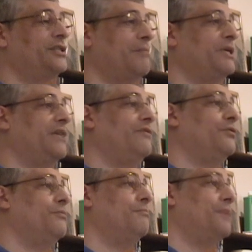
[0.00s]
some give
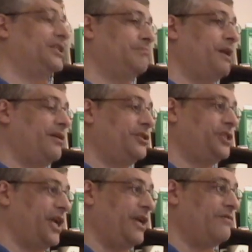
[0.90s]
you much better
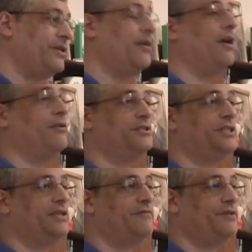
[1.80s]
shaves and others
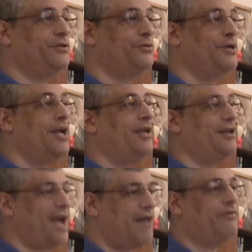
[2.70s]
give you
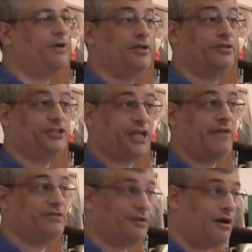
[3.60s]
not very good
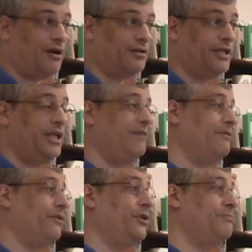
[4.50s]
shaves at all, even
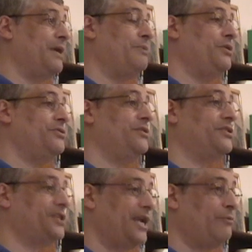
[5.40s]
though you might be using the
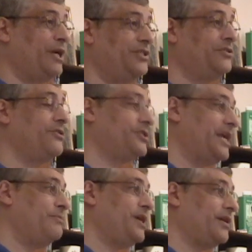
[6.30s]
same razor, the
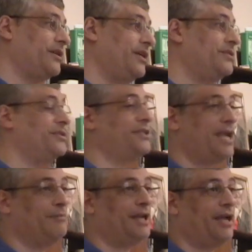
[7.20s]
same techniques, the
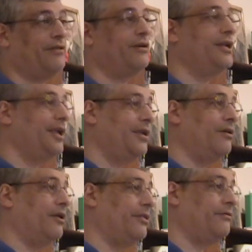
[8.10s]
same lather in
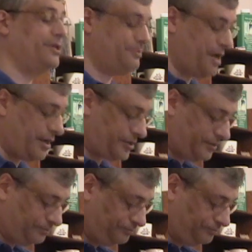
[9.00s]
all other respects.